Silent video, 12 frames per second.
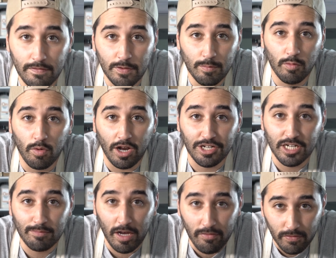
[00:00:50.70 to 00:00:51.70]
If you've been
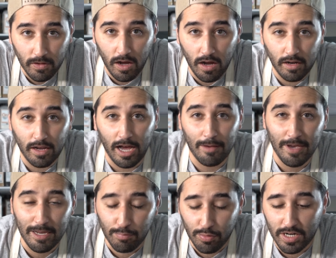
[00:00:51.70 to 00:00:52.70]
watching my vlog, I
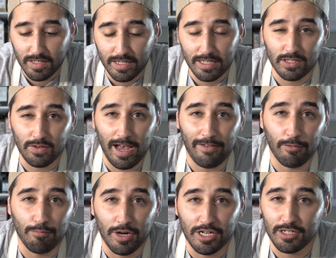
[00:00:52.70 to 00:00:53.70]
made brisket, so I have
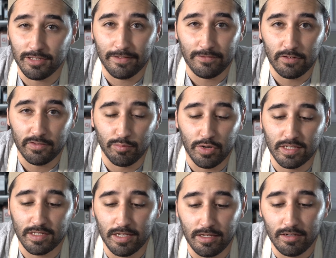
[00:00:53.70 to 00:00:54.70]
a bunch of leftover
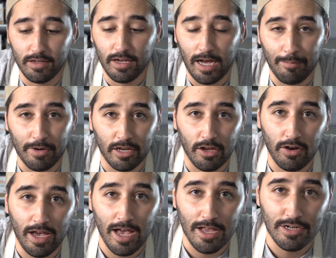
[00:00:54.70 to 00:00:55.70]
brisket. I'm gonna
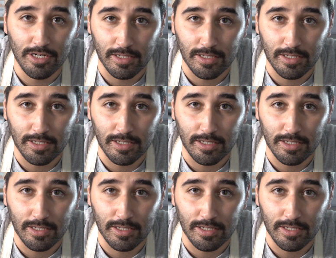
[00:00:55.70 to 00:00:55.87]
go ahead and